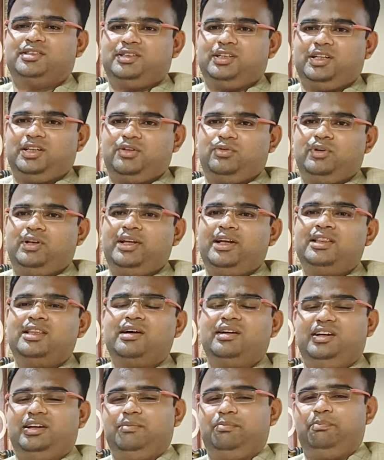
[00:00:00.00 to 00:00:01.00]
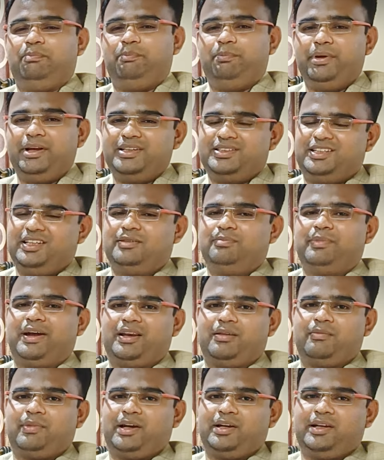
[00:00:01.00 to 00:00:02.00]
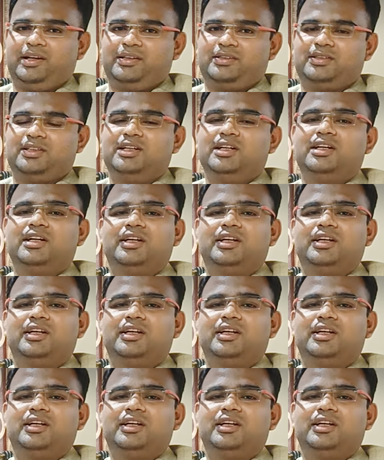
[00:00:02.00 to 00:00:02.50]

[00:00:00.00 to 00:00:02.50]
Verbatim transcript: the S Q L and the basic mathematics.